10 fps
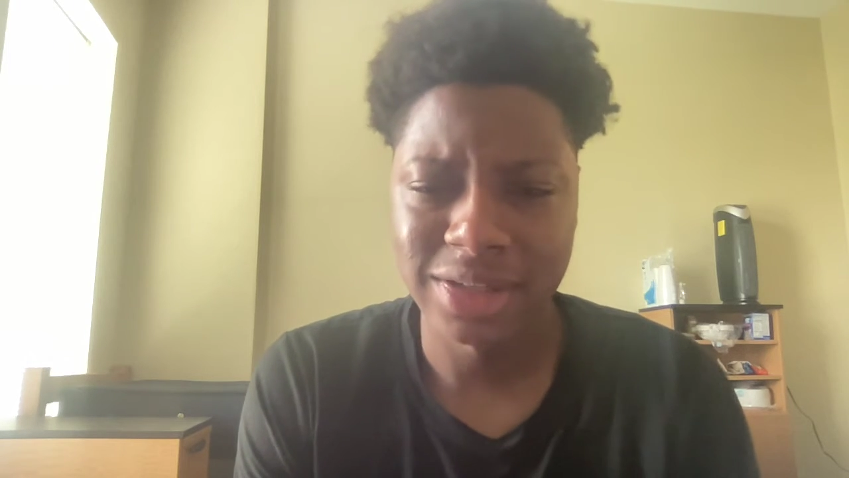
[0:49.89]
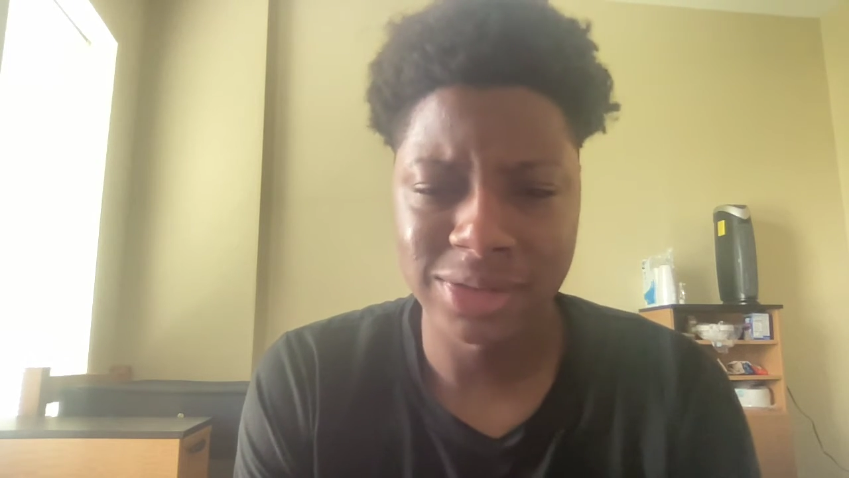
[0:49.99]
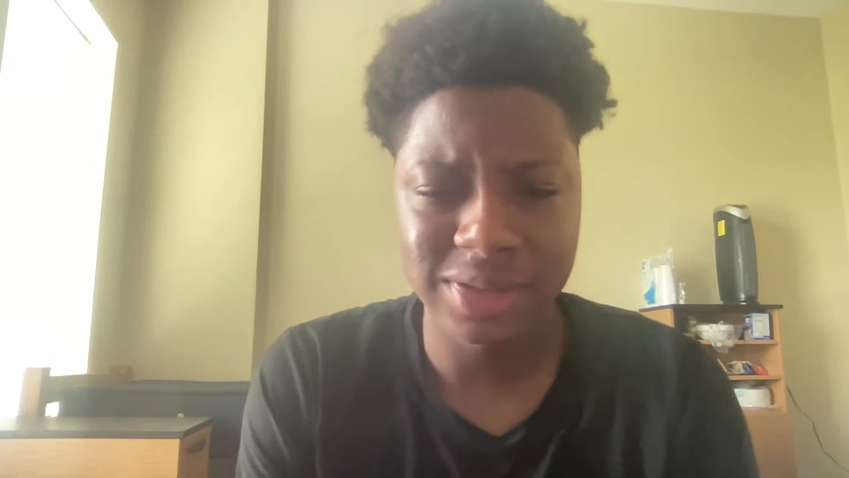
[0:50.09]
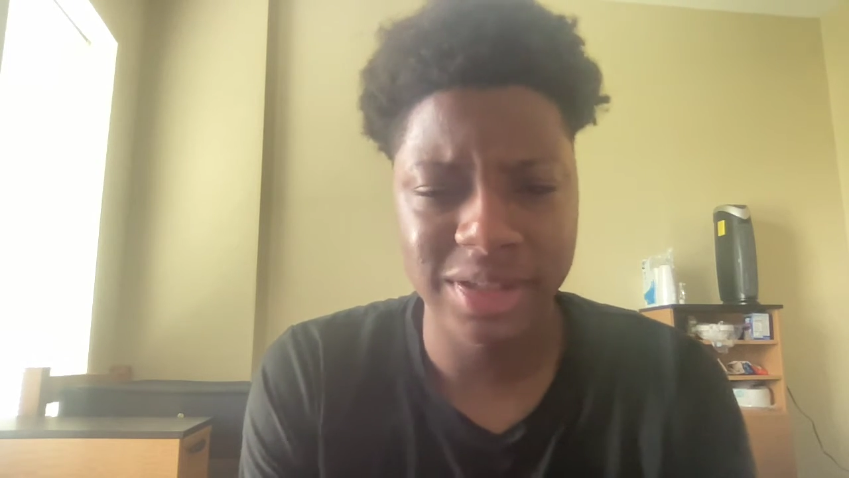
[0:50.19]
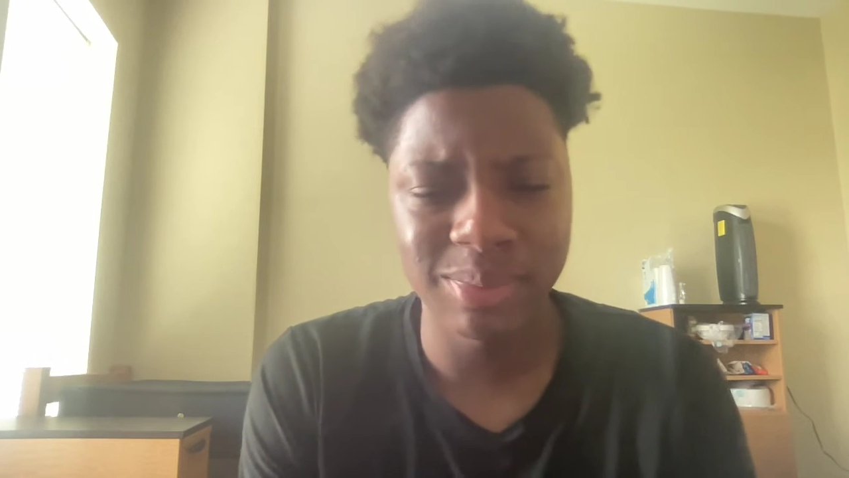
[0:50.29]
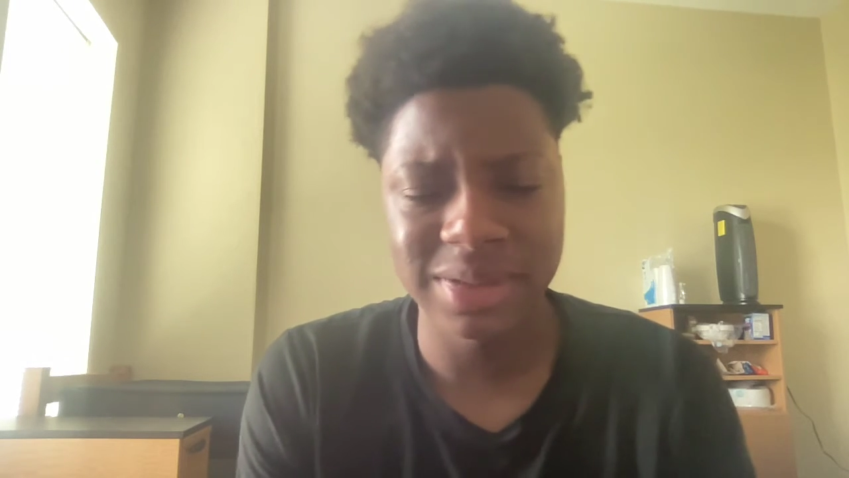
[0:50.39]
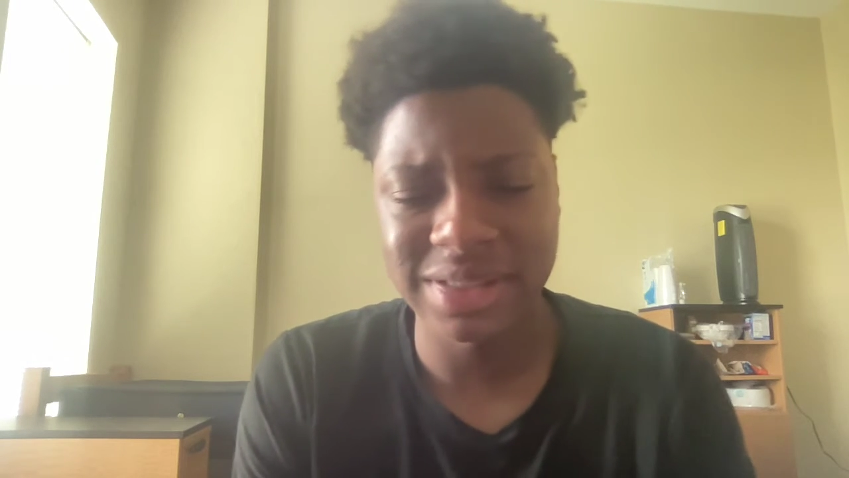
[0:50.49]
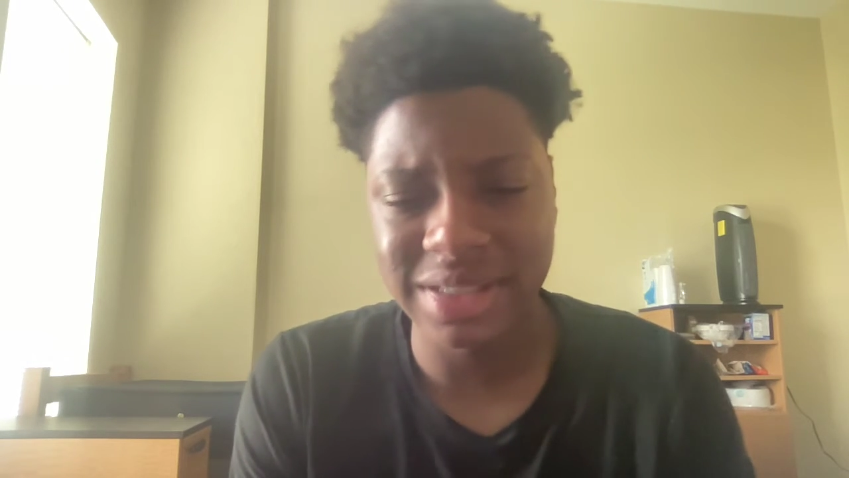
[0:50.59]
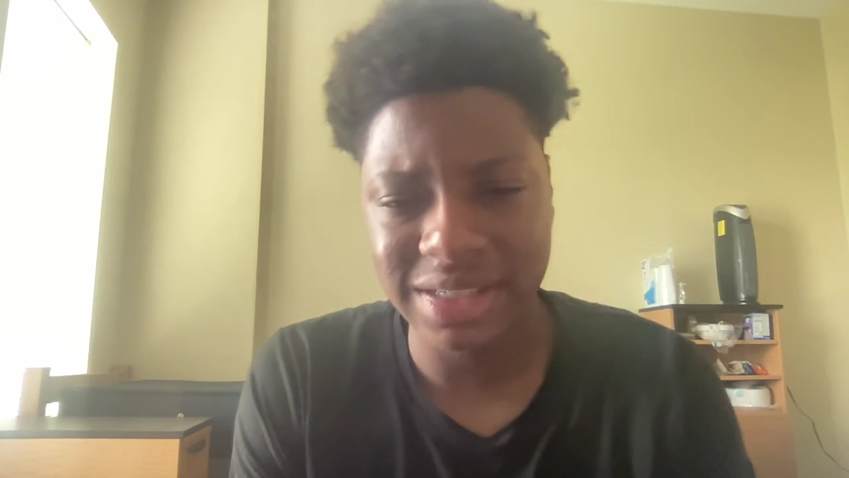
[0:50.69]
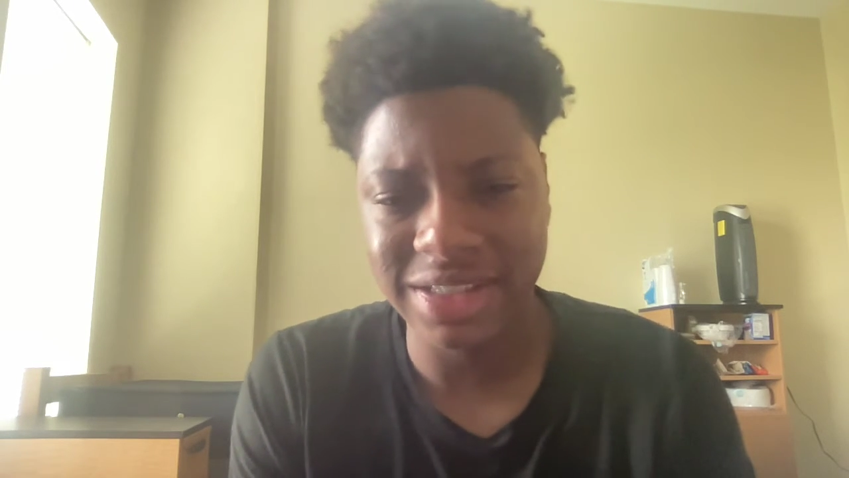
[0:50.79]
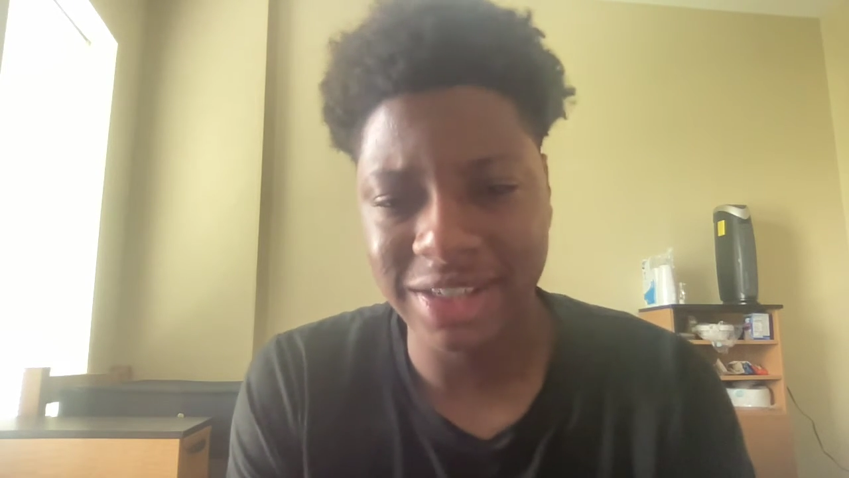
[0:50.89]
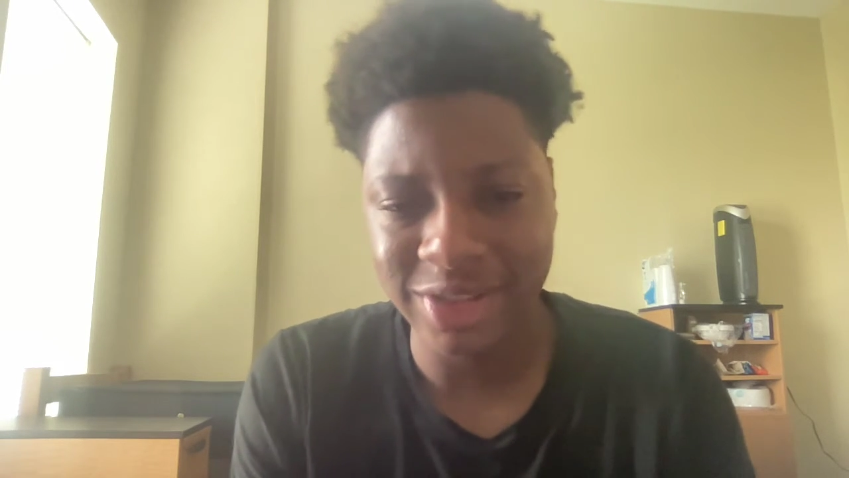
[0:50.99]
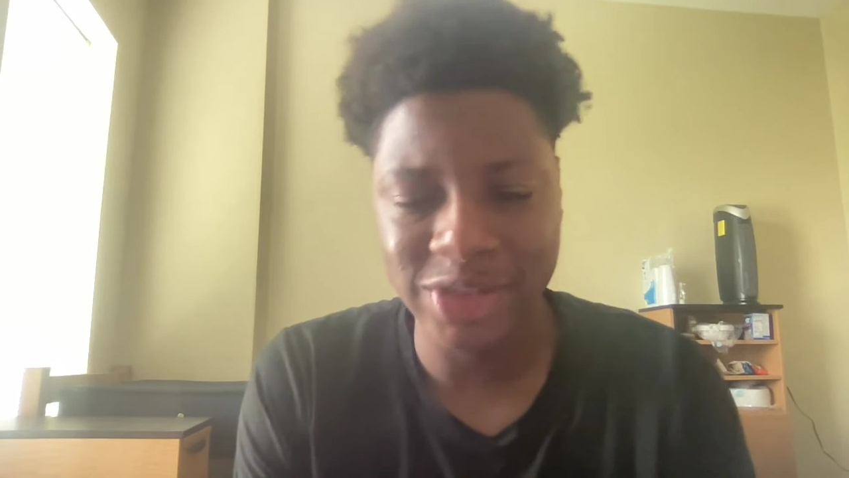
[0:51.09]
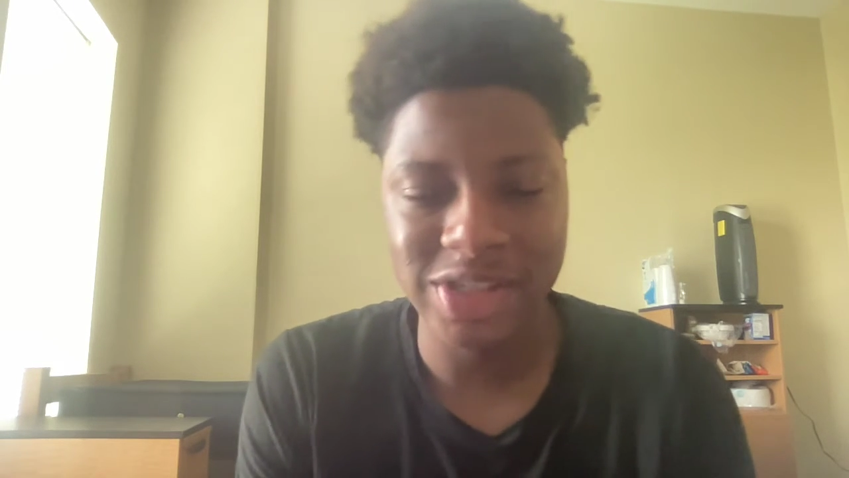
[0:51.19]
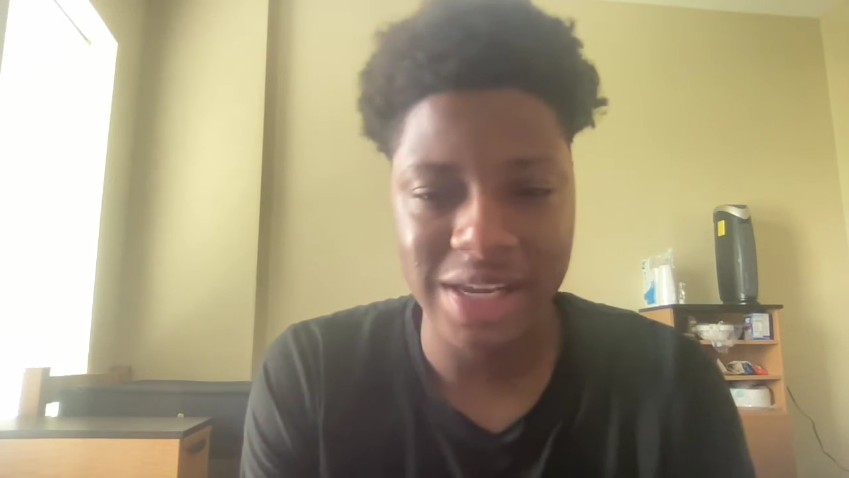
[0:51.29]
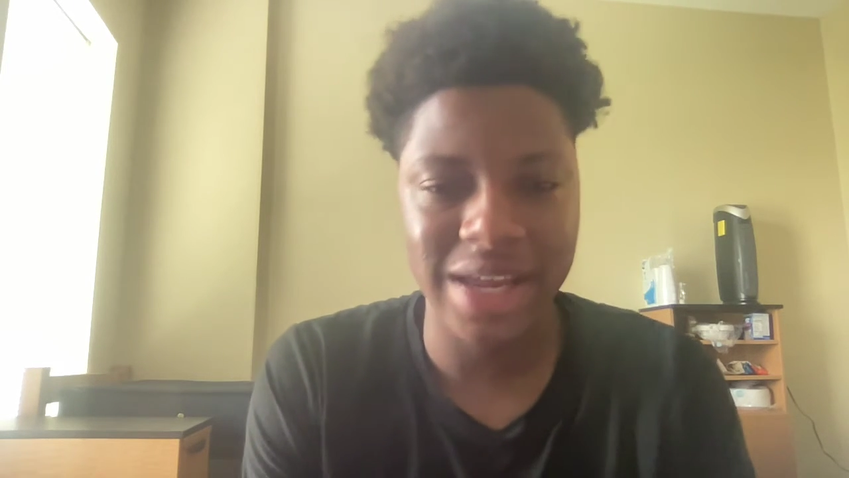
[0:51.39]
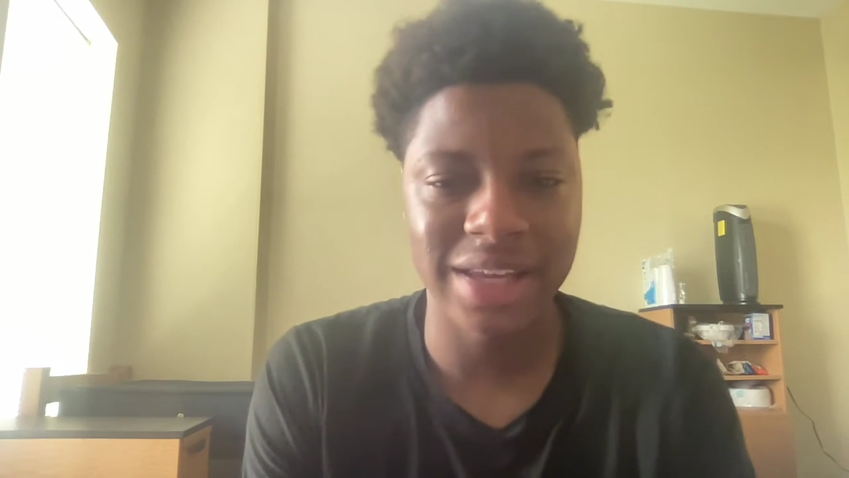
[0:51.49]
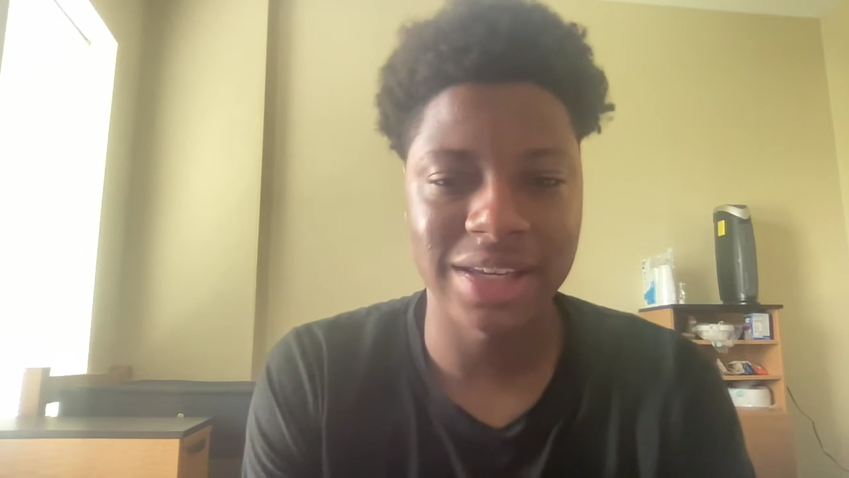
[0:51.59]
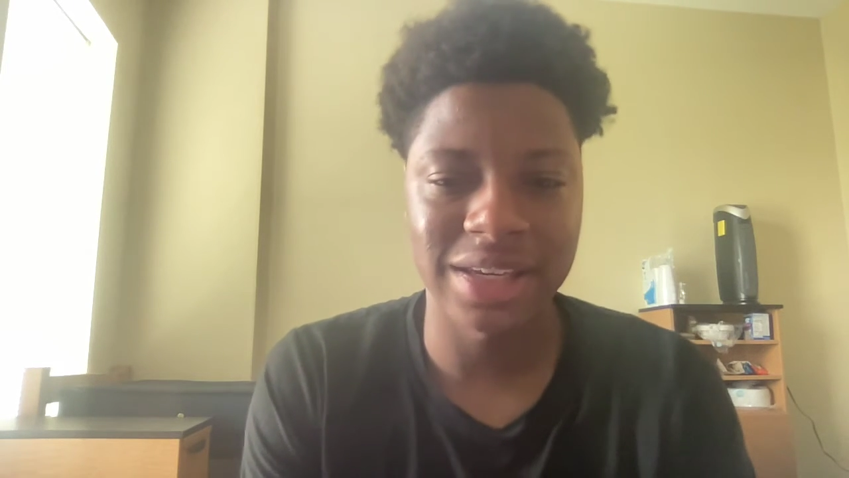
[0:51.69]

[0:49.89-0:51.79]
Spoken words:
to simply just understand